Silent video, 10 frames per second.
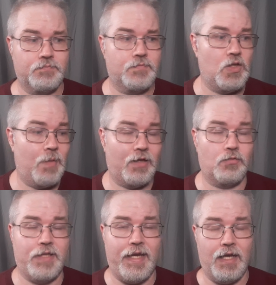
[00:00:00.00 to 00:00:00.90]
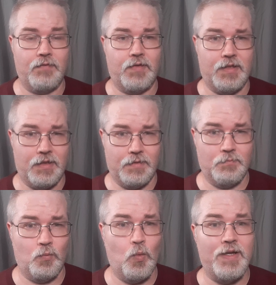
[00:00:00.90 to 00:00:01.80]
You might only have
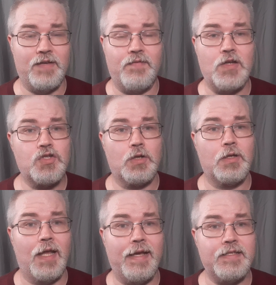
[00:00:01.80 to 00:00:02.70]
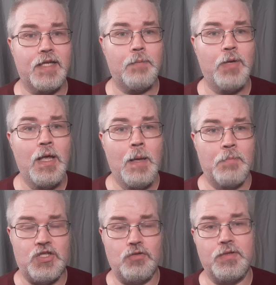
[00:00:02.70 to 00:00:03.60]
one adventure lined up,
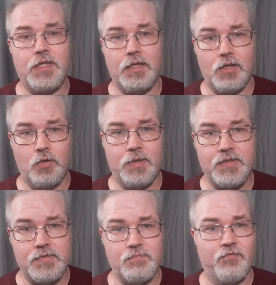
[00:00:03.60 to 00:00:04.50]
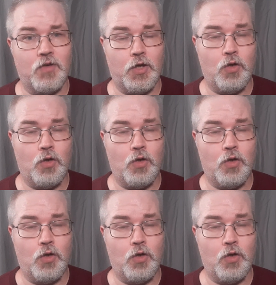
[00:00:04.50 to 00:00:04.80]
but you can get going very